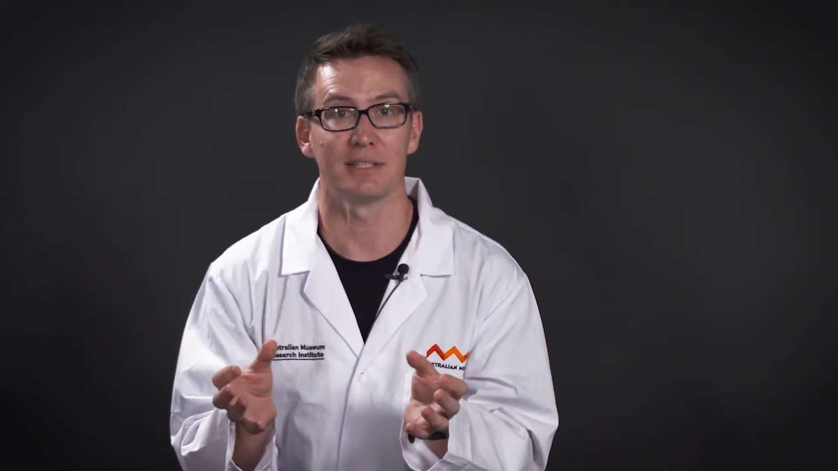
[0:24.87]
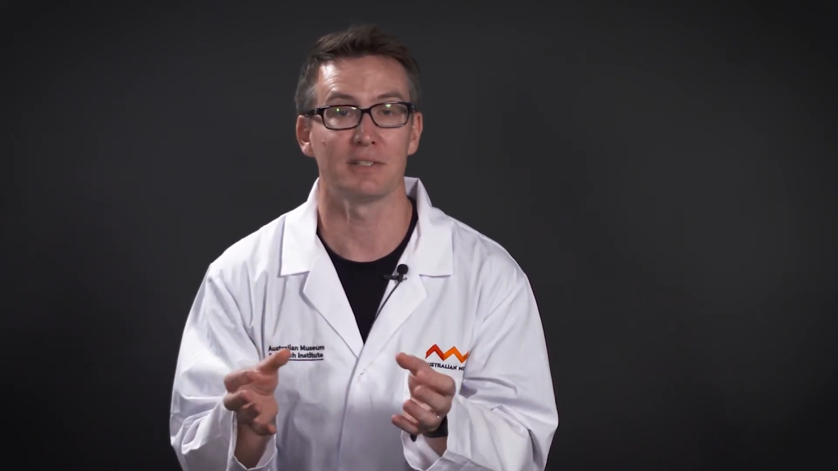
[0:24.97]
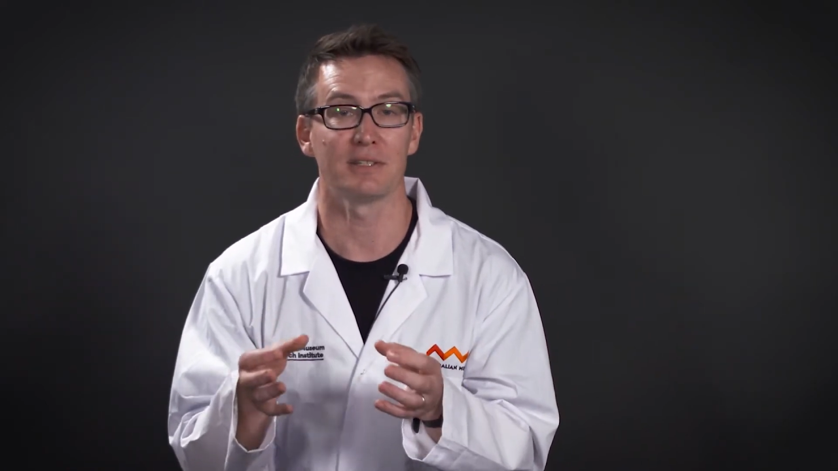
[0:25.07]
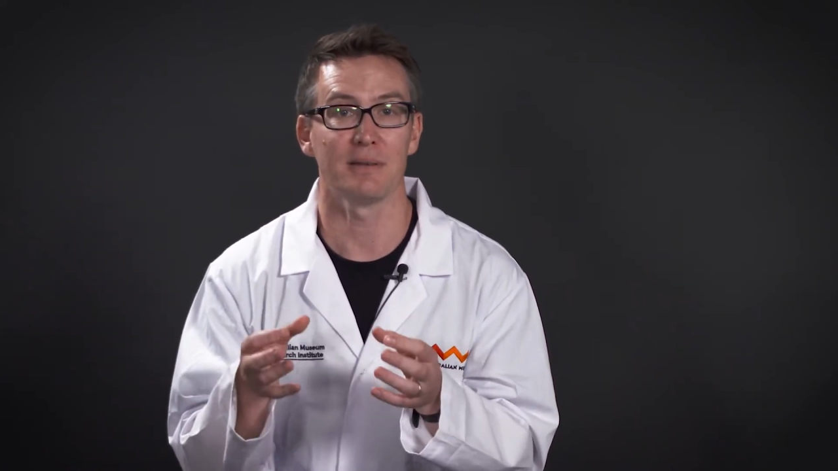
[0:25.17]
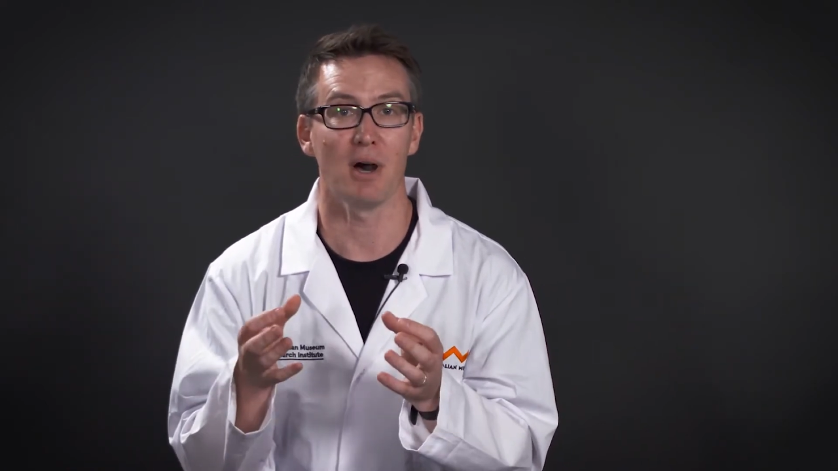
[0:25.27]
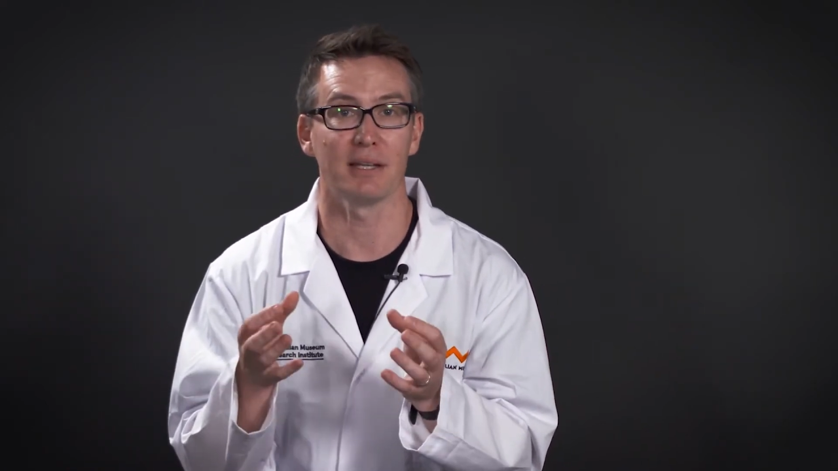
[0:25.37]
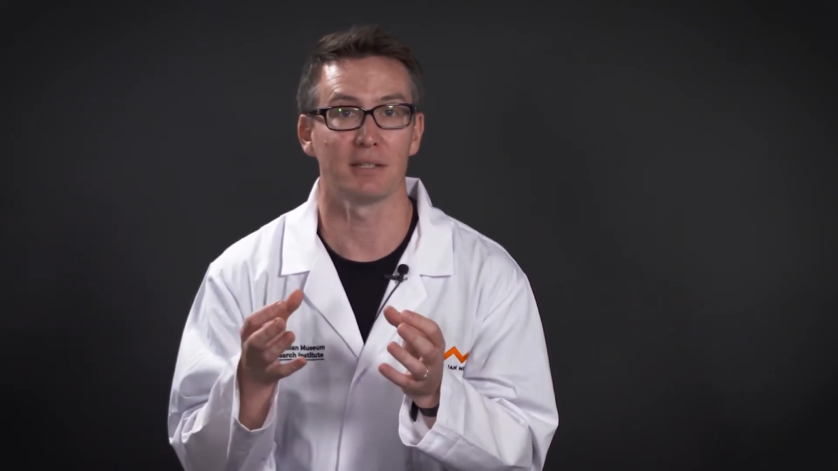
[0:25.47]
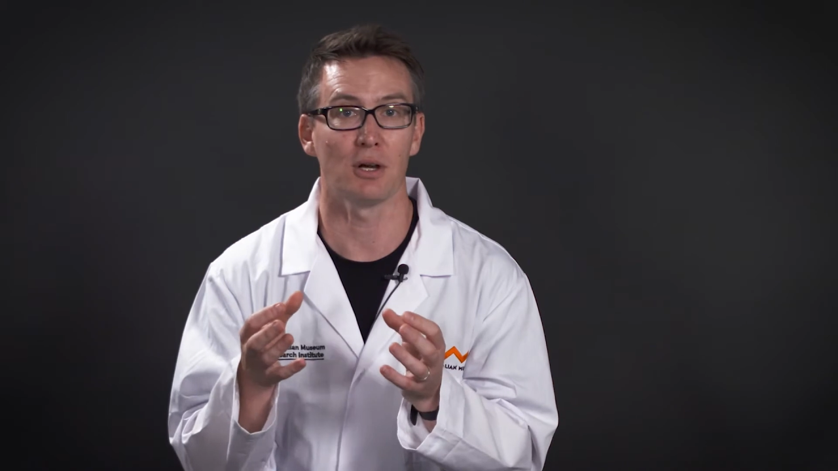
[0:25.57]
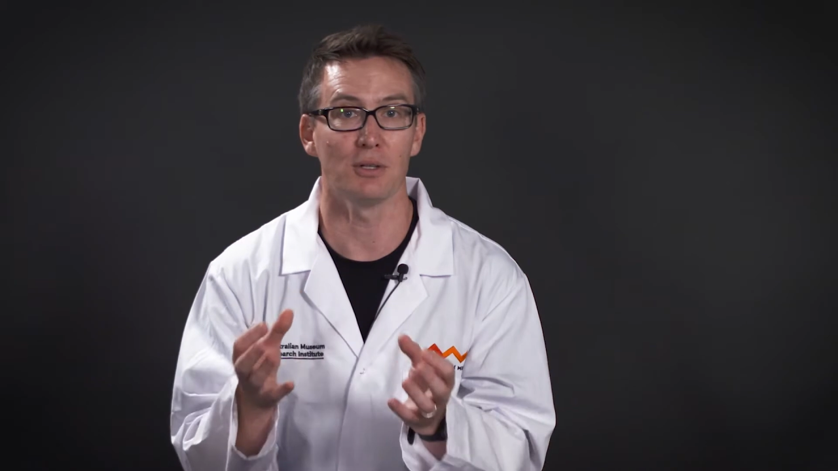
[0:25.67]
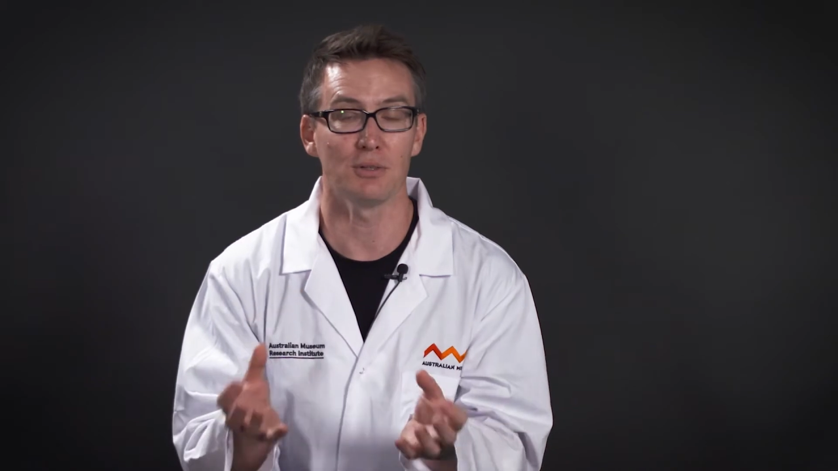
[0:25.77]
such as the
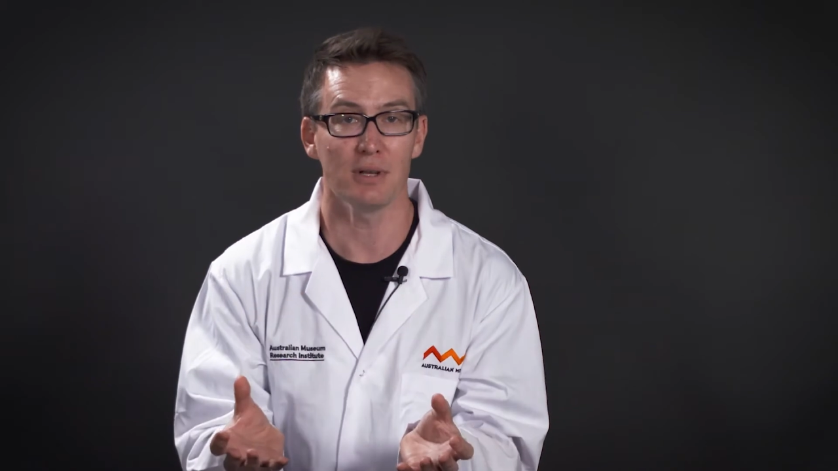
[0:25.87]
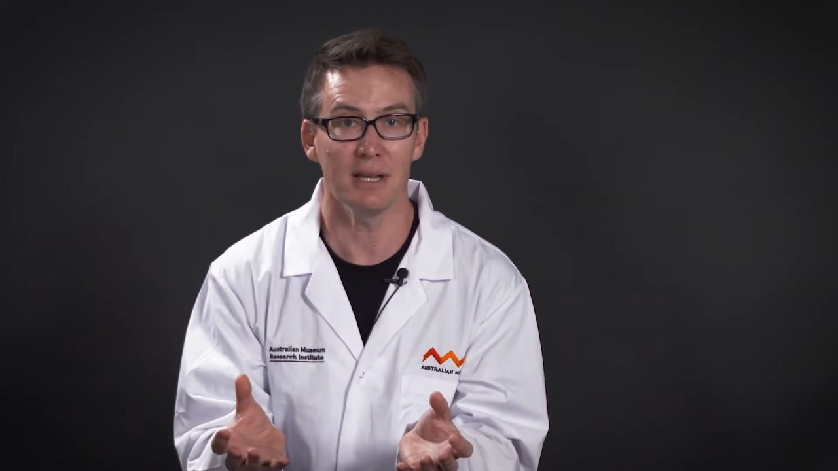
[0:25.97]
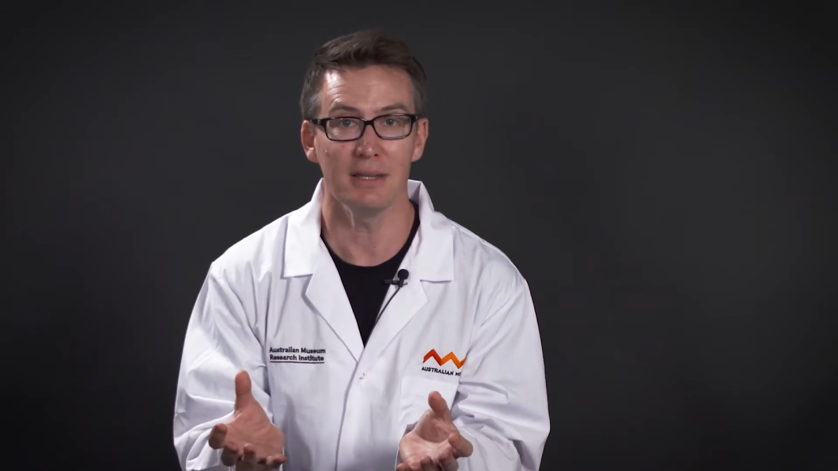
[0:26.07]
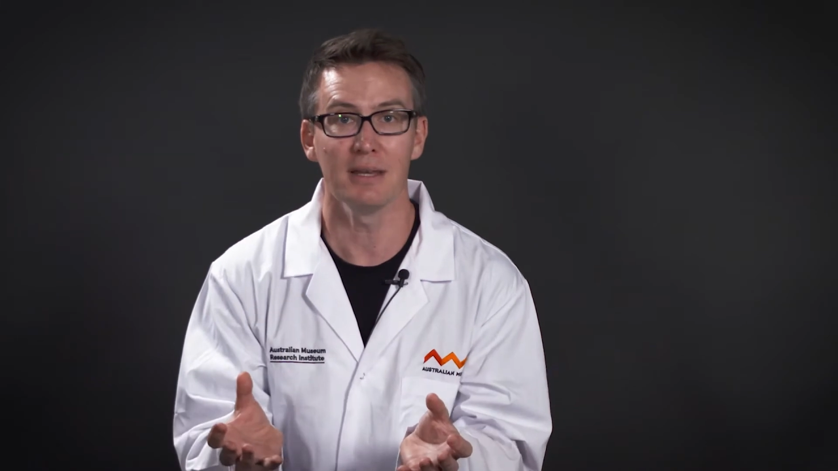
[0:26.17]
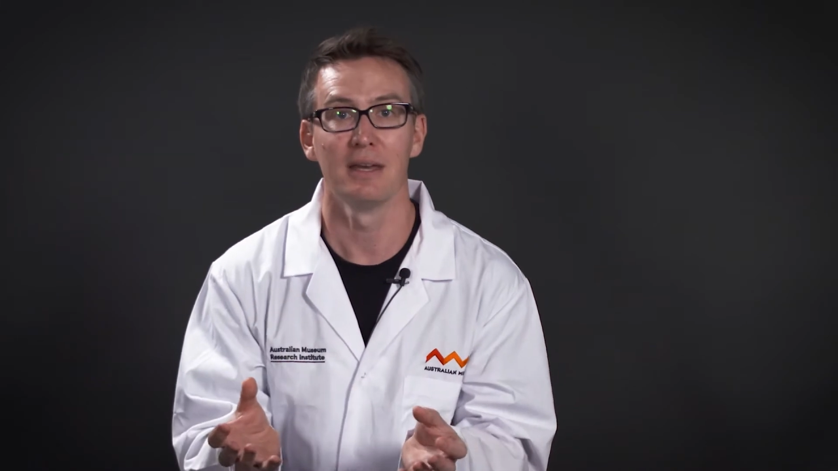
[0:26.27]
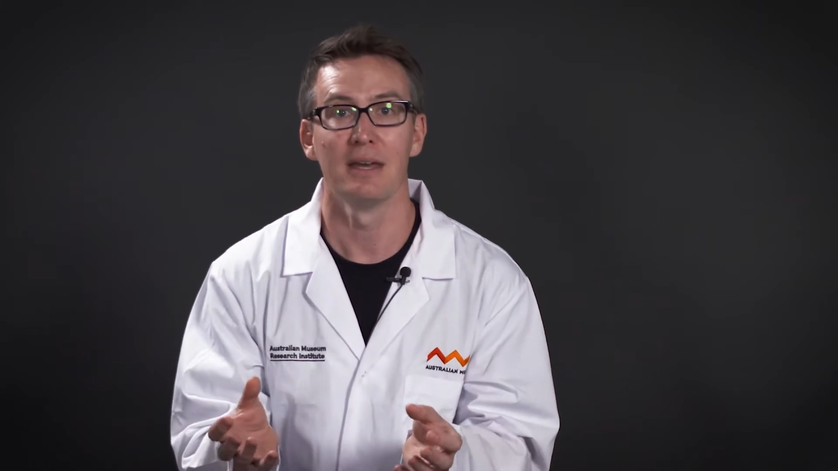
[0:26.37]
mitochondrion